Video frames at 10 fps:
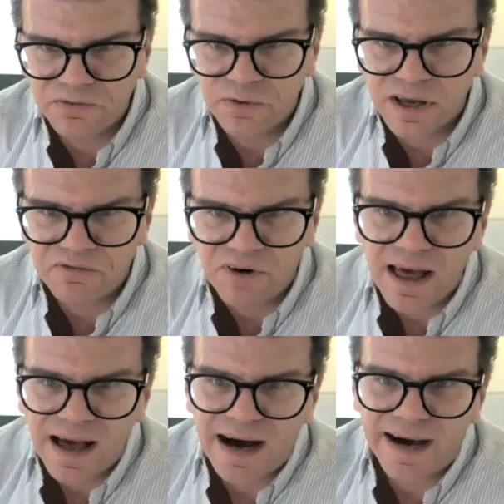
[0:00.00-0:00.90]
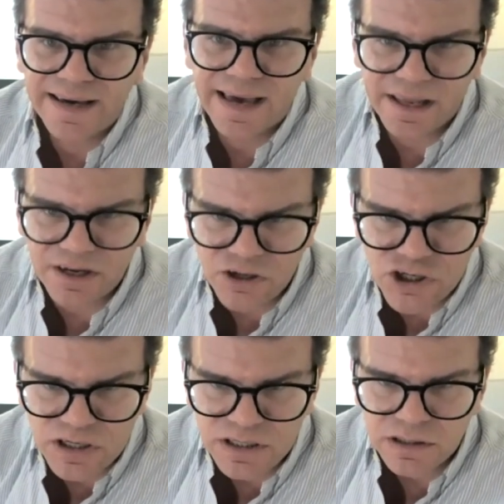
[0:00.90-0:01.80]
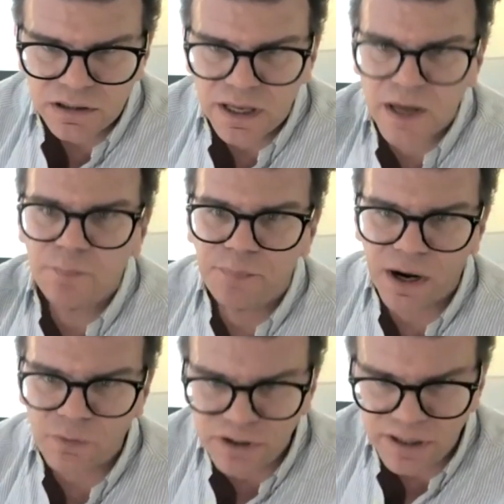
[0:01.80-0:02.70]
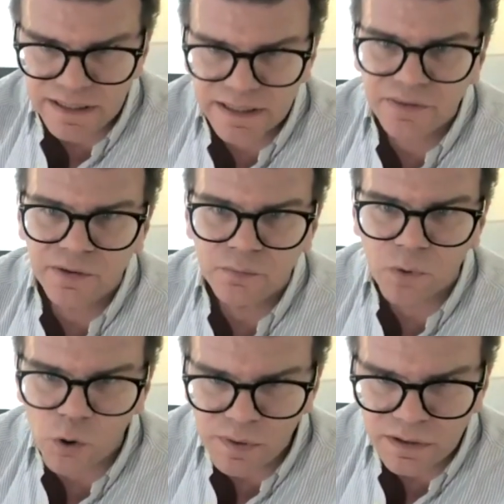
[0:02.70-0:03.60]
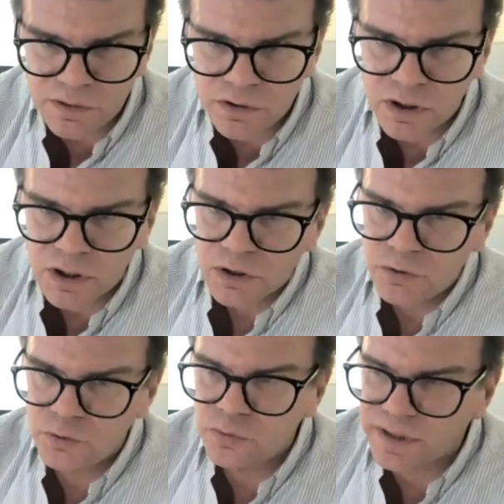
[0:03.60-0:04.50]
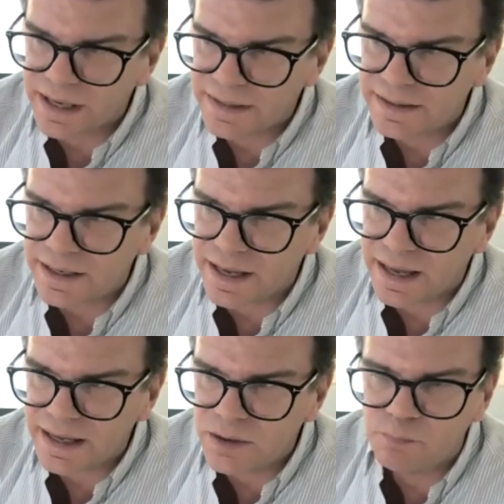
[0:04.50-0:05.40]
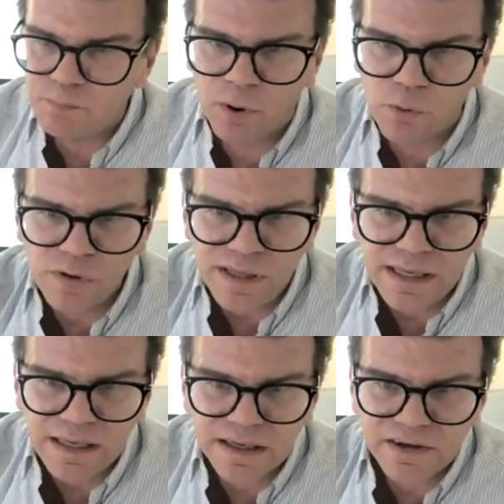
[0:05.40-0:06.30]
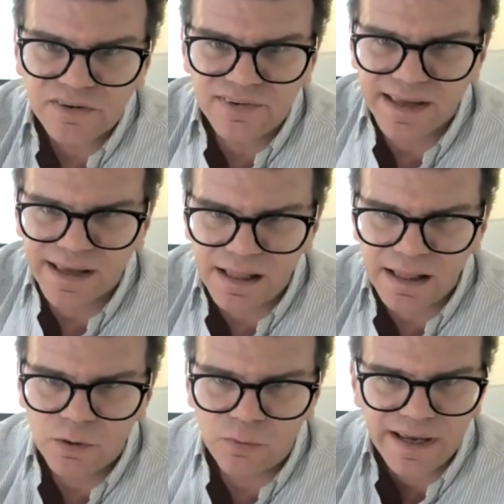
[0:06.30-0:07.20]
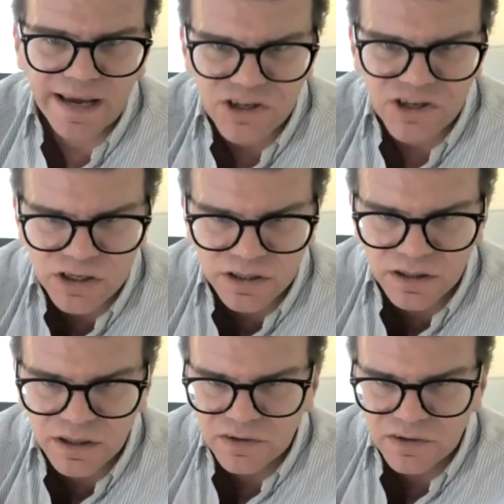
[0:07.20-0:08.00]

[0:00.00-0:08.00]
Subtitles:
have high energy apparently in the moment to get a bony cell reaction.